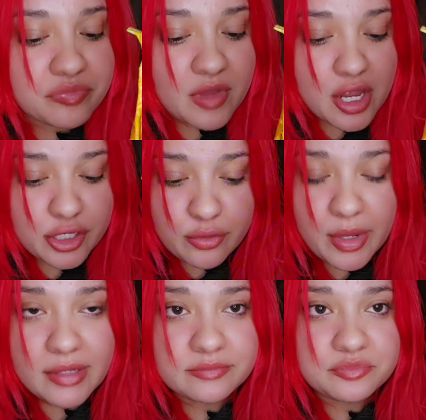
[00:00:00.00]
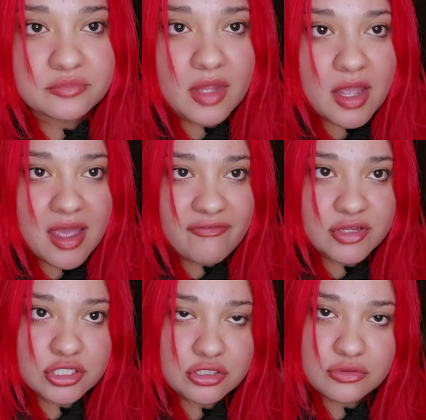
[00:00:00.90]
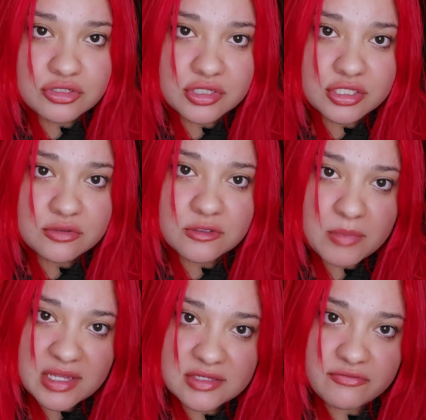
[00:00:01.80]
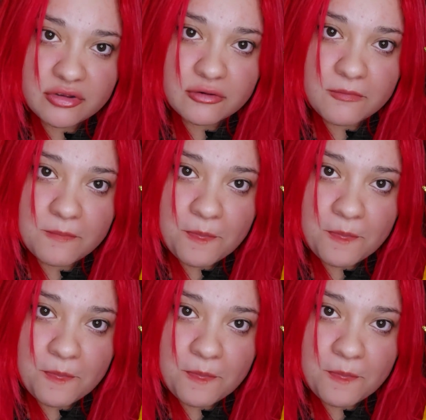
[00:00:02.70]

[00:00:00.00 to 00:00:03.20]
You know what? If it's usually too spicy for you,